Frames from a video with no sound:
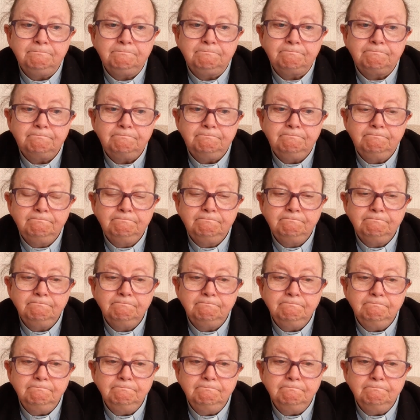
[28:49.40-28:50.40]

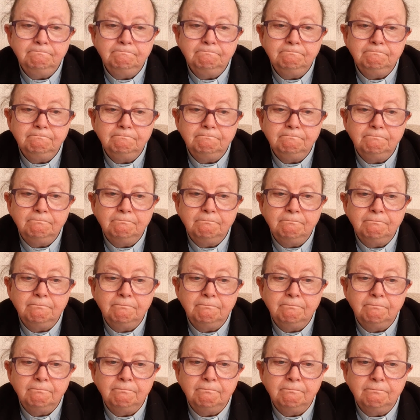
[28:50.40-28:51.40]

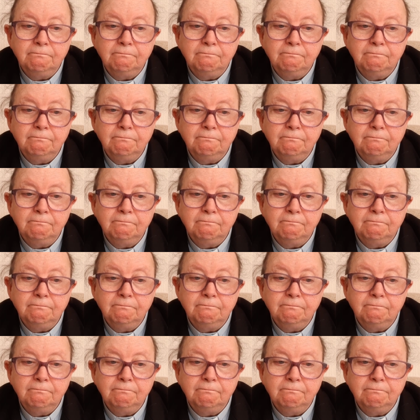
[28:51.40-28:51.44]
Nobody speaks.